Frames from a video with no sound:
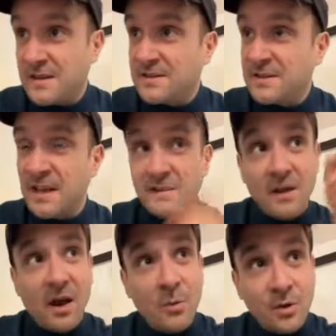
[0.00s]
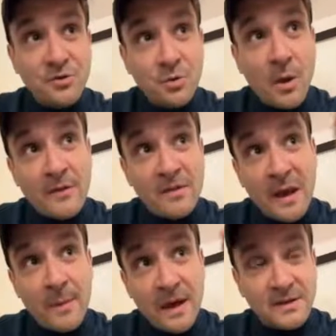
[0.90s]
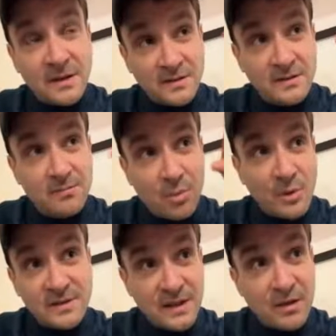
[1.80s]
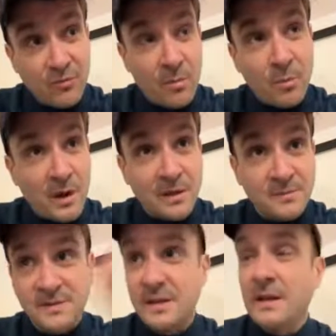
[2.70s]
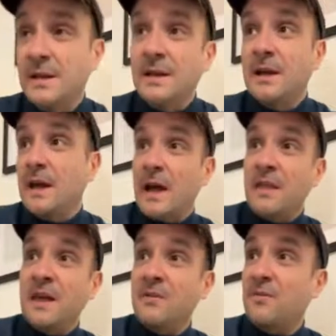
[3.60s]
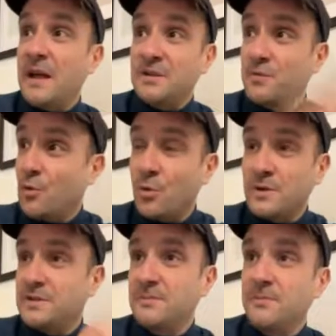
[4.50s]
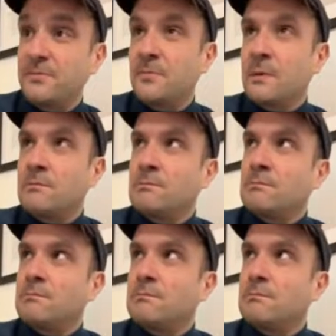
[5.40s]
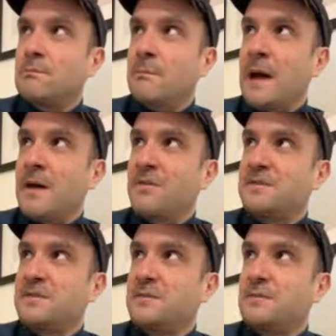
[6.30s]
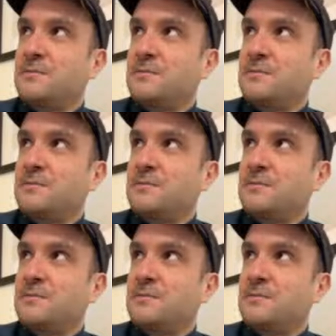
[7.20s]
and said, I want to do whatever that man does, pointing at Robin Williams. And then flash forward, maths,